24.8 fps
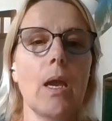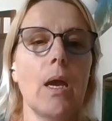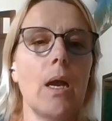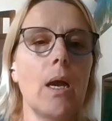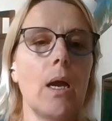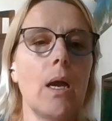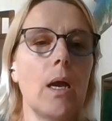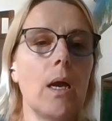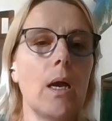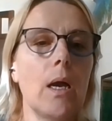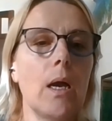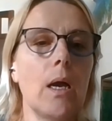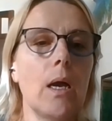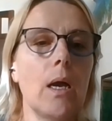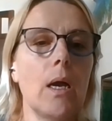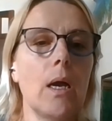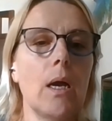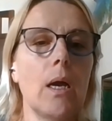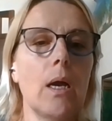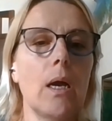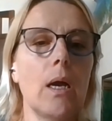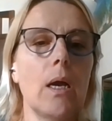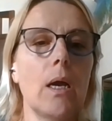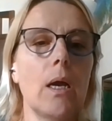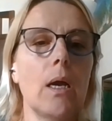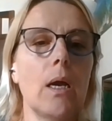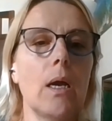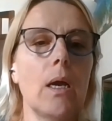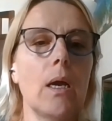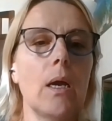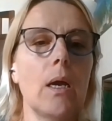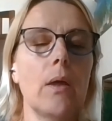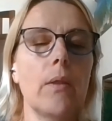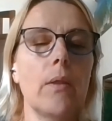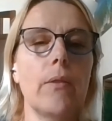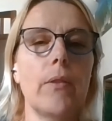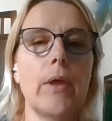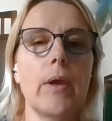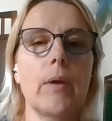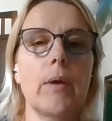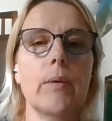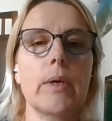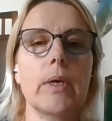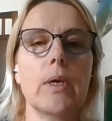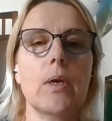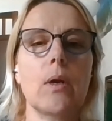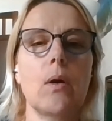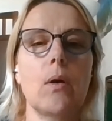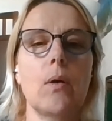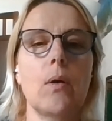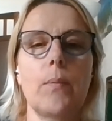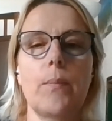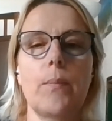There we go.